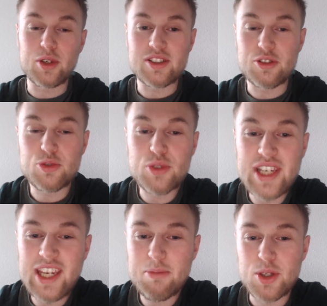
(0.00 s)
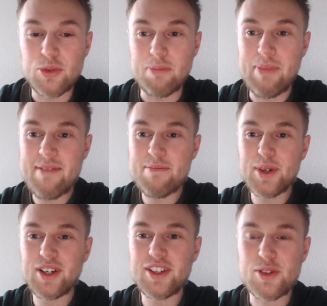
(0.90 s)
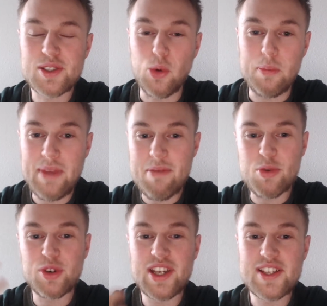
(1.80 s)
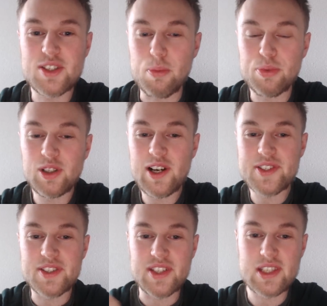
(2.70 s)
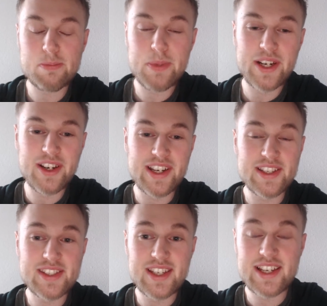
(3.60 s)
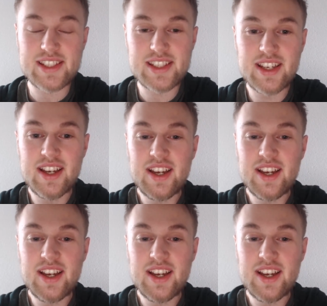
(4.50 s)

when you dream you remember you store memories you process experiences